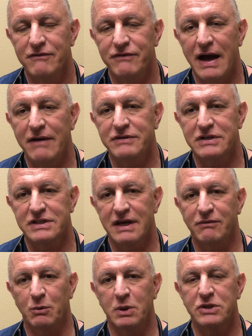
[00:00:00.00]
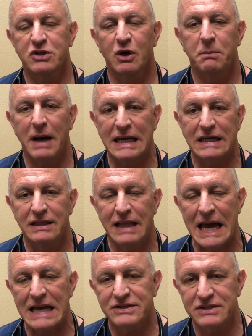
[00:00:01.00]
5 to 7. Well, let's go by
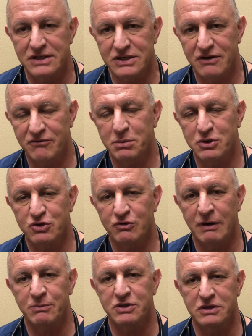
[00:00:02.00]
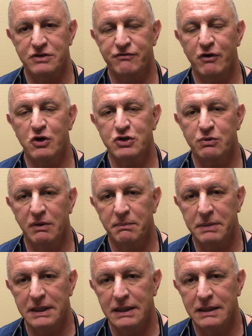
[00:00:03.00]
classes of prescriptions. First would
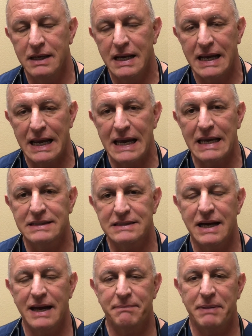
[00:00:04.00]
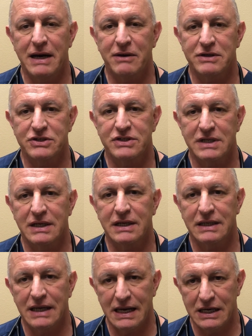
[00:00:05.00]
be anti-parasitic
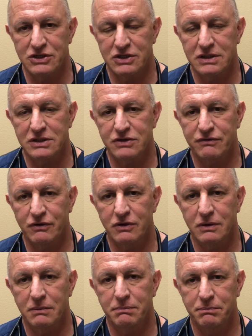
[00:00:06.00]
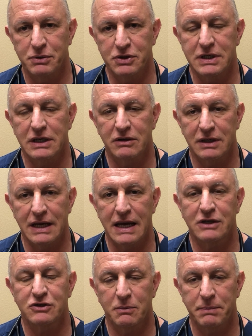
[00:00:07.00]
agents for particularly
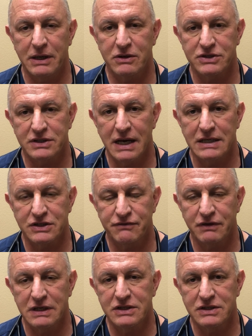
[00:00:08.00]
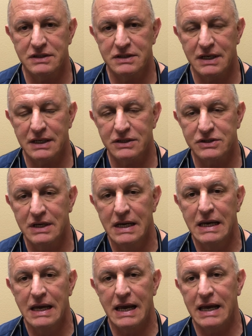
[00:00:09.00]
ectoparasites, fleas and ticks,
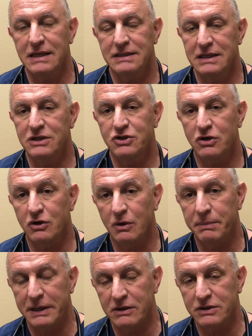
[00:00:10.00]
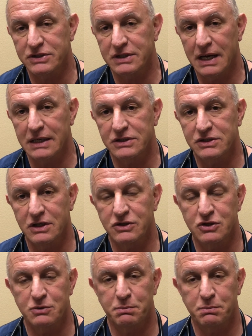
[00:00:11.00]
and internal parasites such as